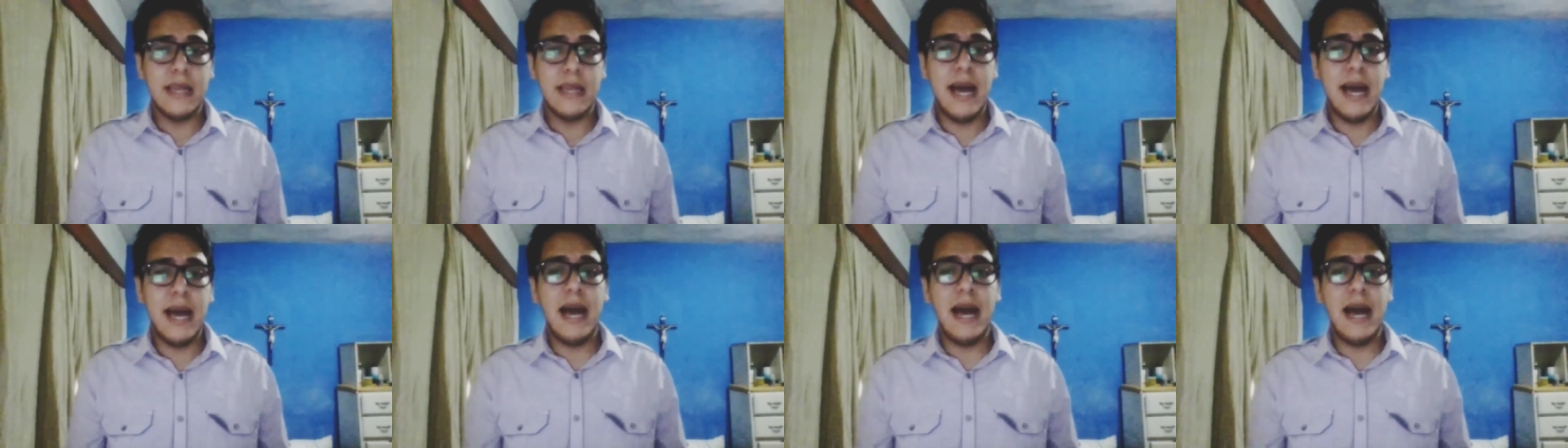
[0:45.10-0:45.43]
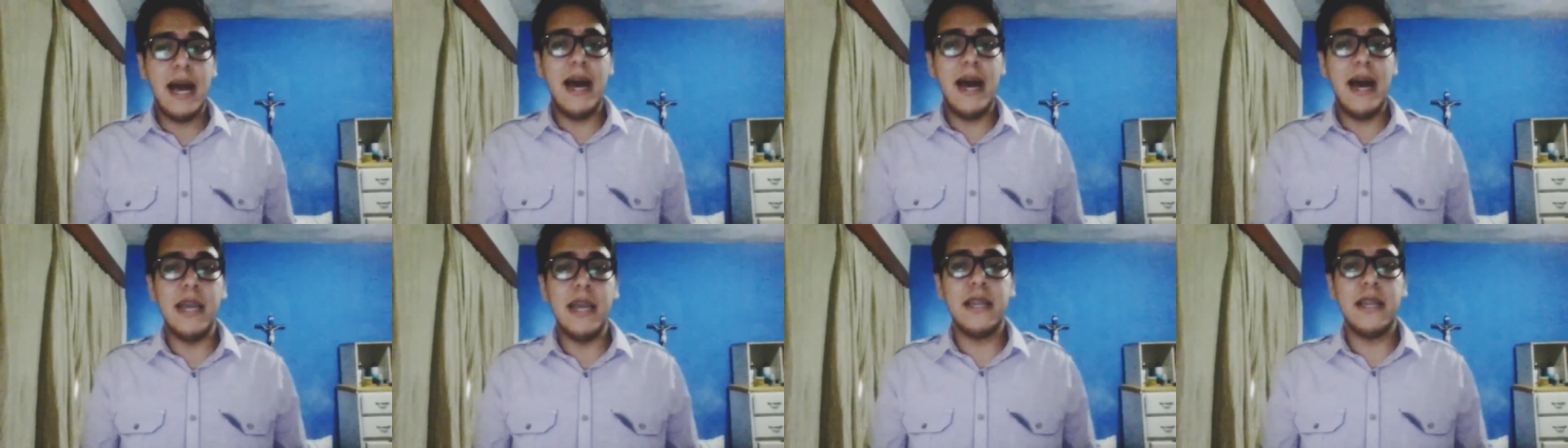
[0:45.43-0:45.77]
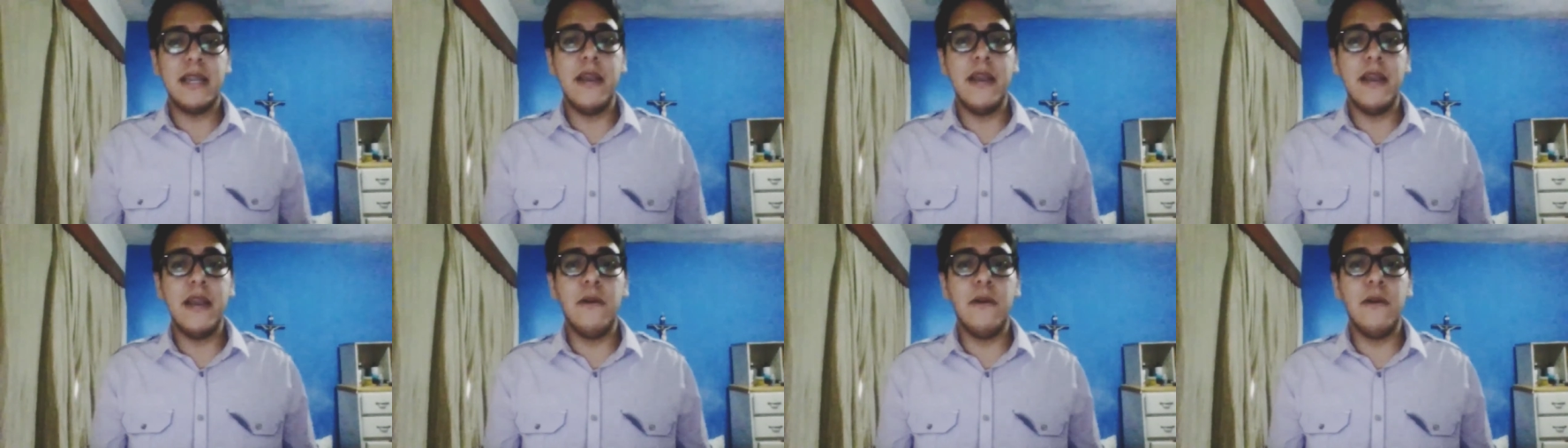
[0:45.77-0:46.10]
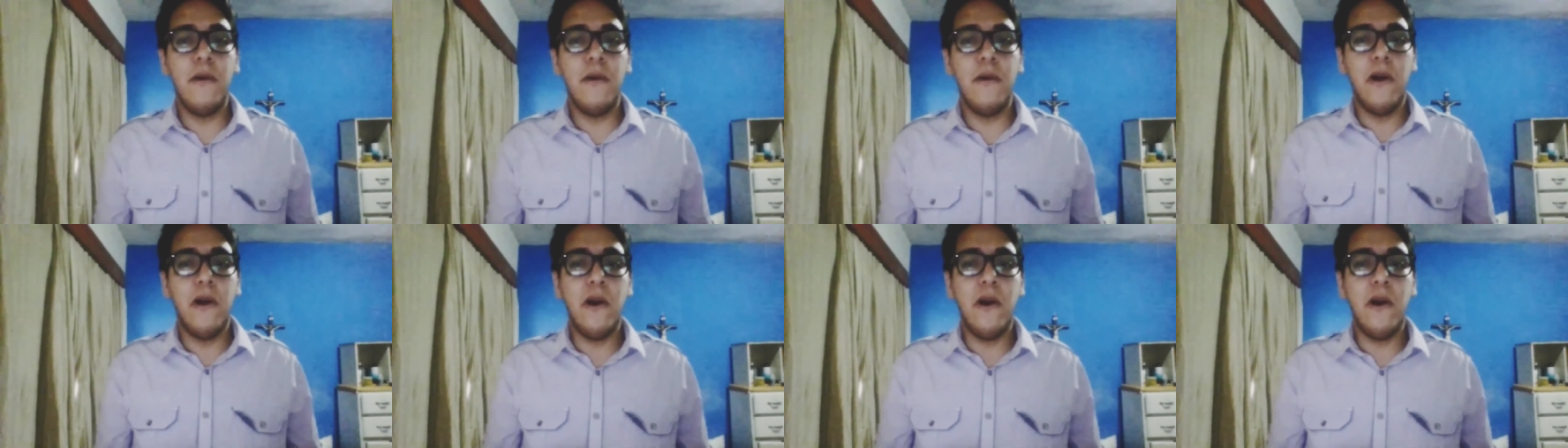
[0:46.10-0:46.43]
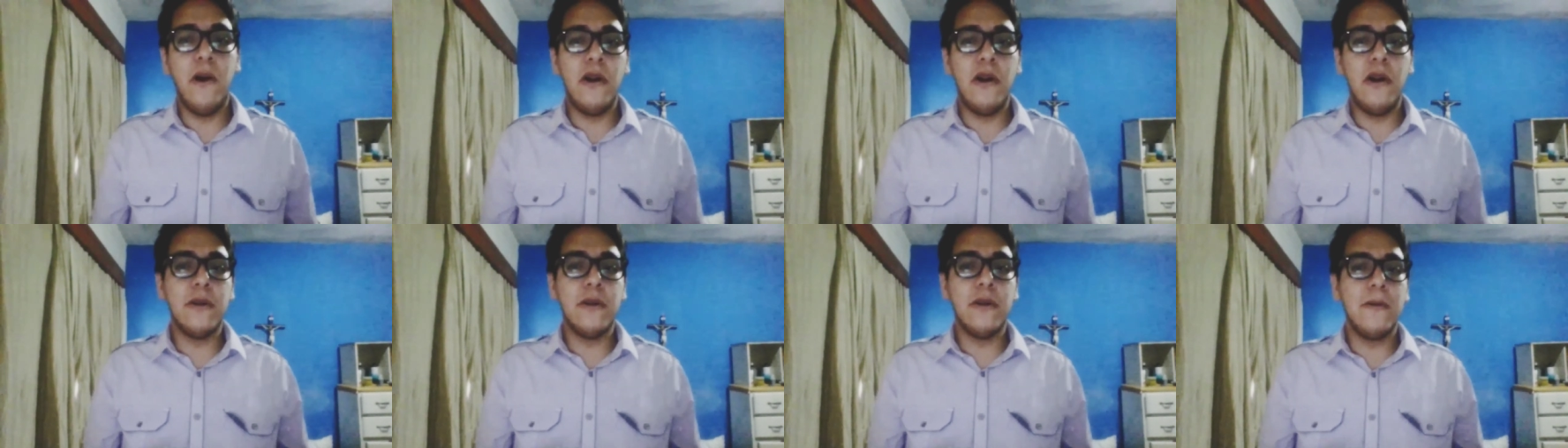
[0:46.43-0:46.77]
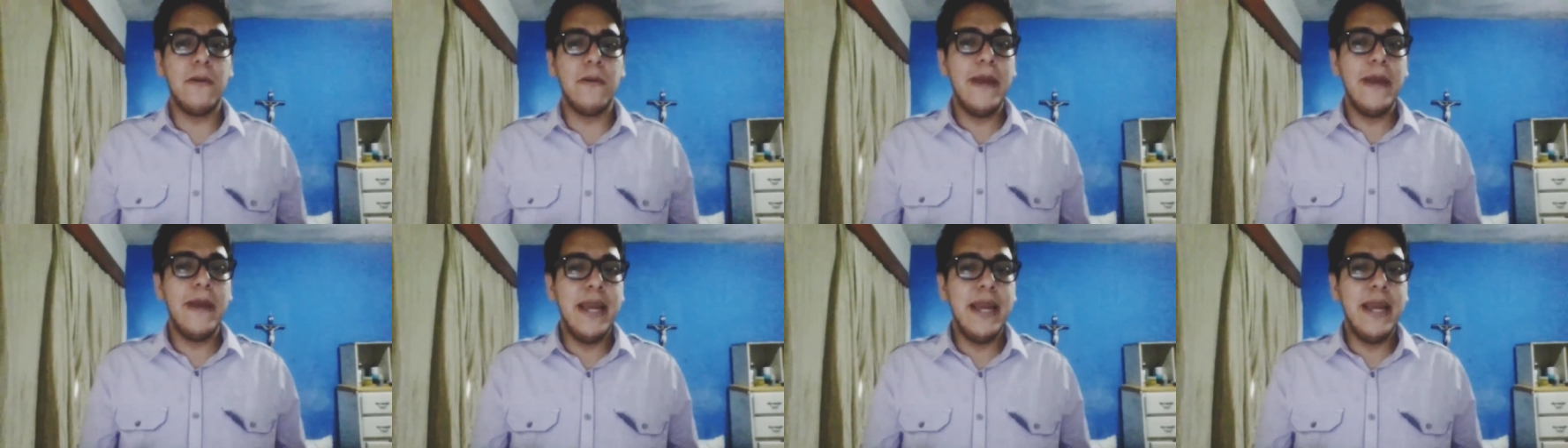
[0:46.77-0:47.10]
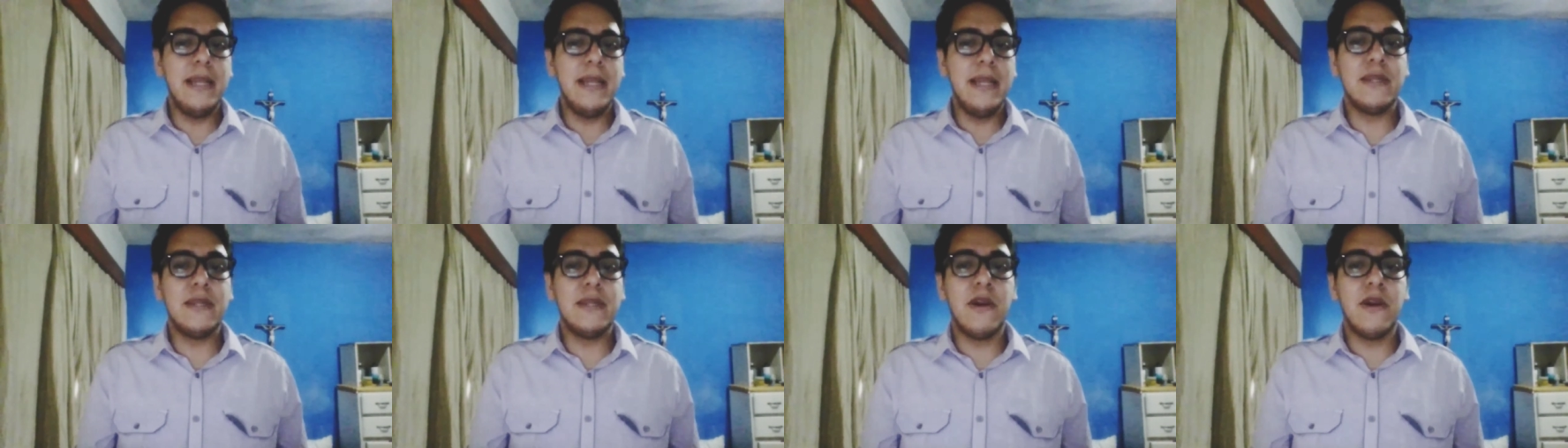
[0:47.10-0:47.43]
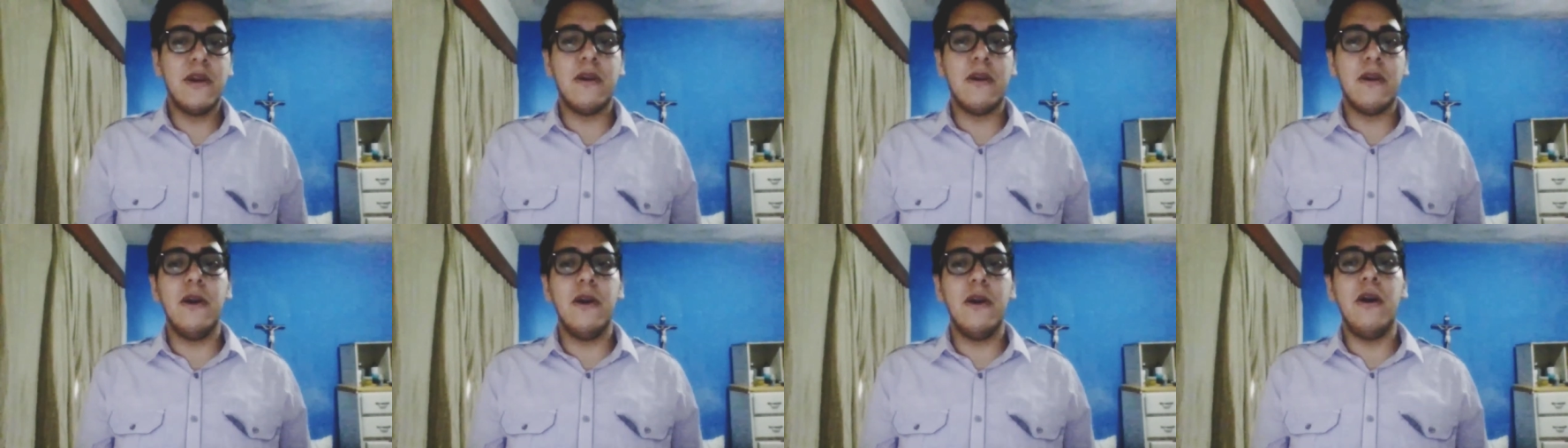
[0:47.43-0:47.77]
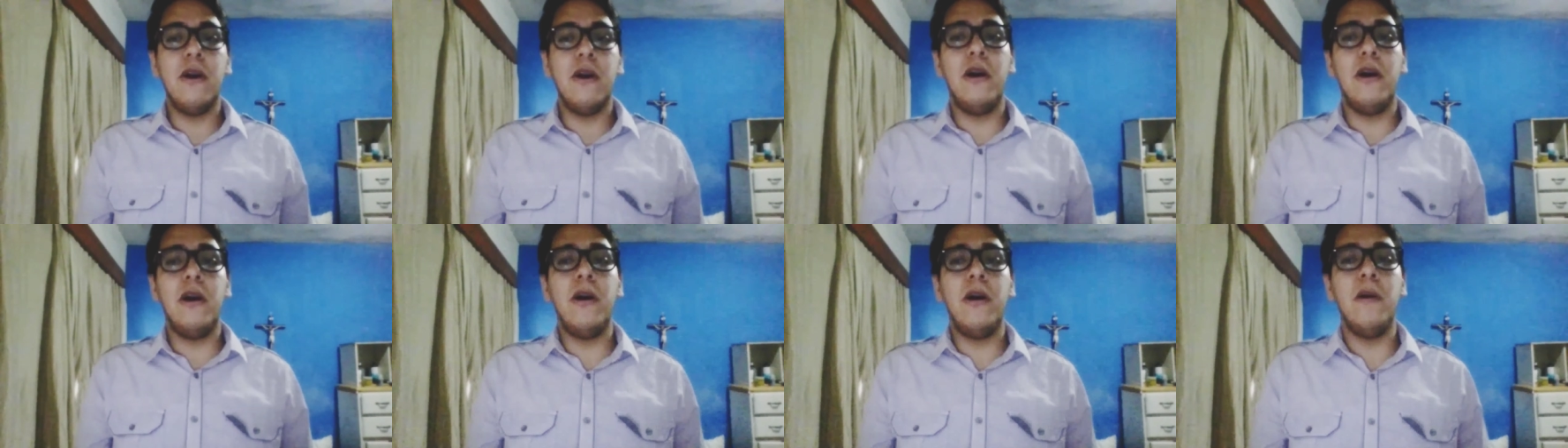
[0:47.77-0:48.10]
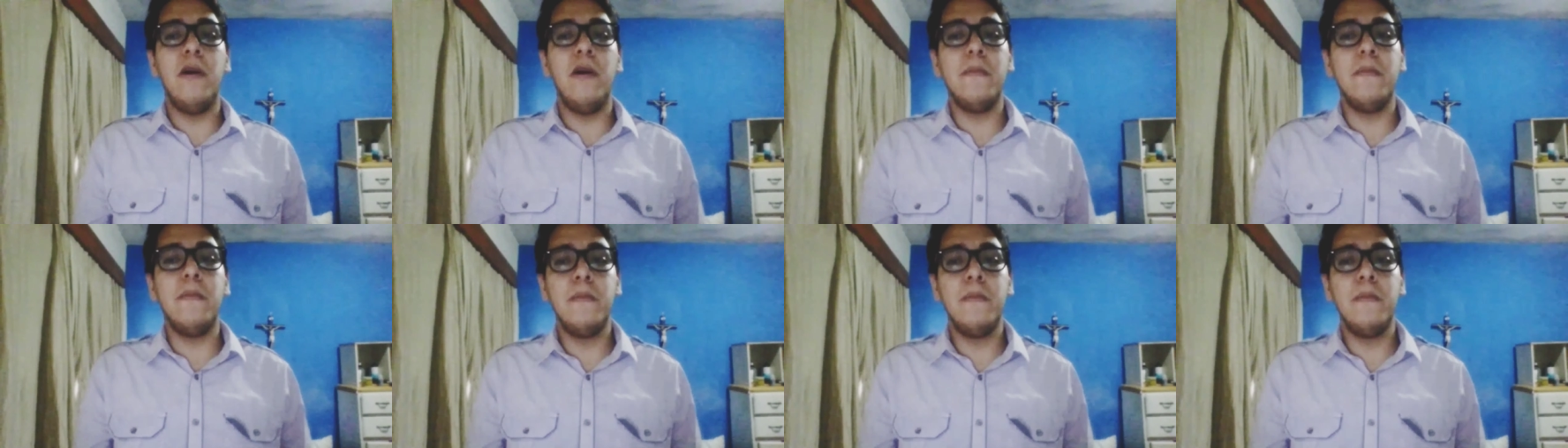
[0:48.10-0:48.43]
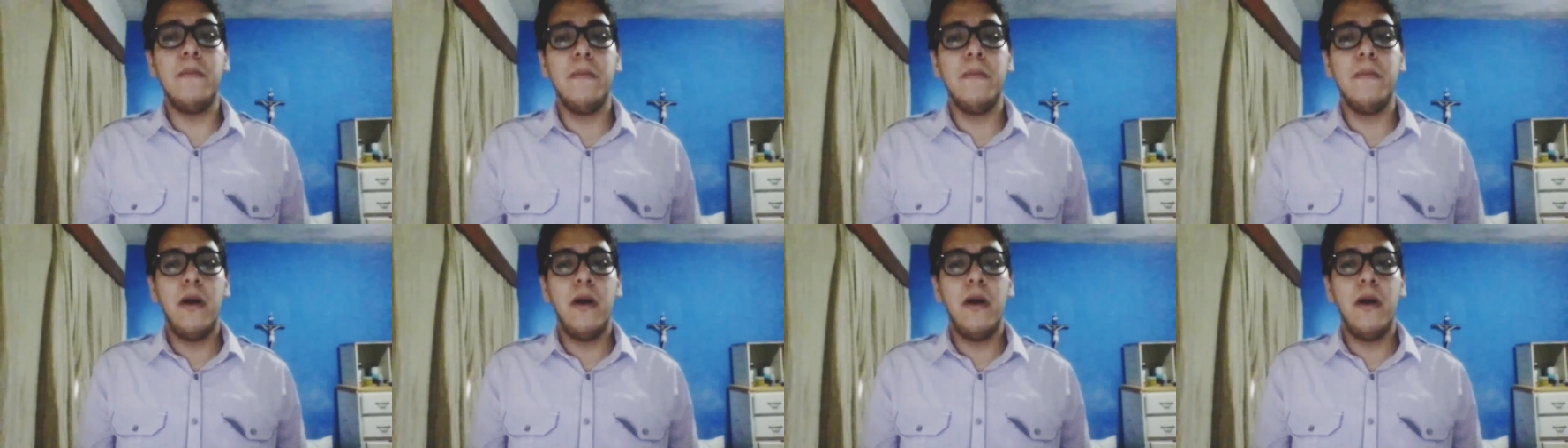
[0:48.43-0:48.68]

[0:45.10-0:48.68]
that they work will come